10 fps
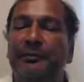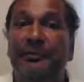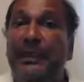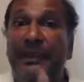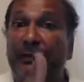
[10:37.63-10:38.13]

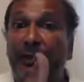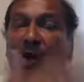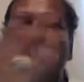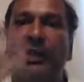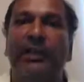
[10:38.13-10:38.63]
be a
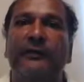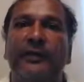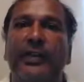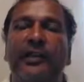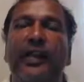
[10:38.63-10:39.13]
part of
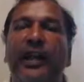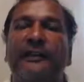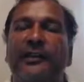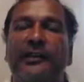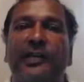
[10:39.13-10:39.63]
their life
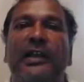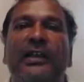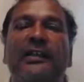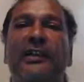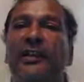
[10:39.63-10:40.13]
as
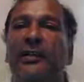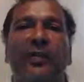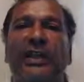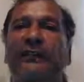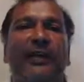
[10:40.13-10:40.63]
well,
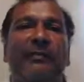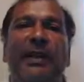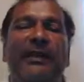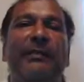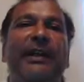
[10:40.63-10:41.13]
whatever it
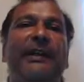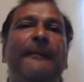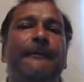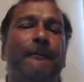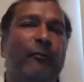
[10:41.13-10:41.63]
may be,
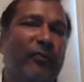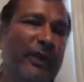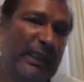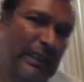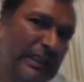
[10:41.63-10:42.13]

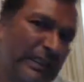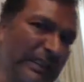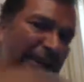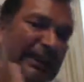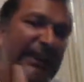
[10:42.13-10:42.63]

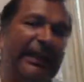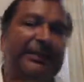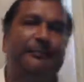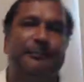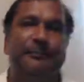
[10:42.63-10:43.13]

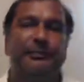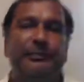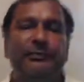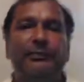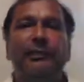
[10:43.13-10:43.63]
then
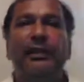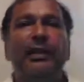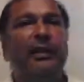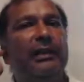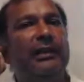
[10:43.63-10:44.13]

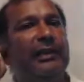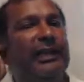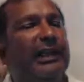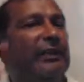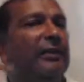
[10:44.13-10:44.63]
you
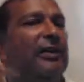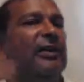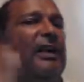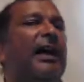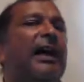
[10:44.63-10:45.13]
need to
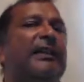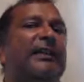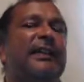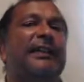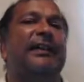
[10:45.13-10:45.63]
realize
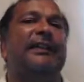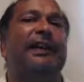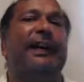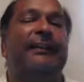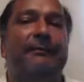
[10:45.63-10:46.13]
then that,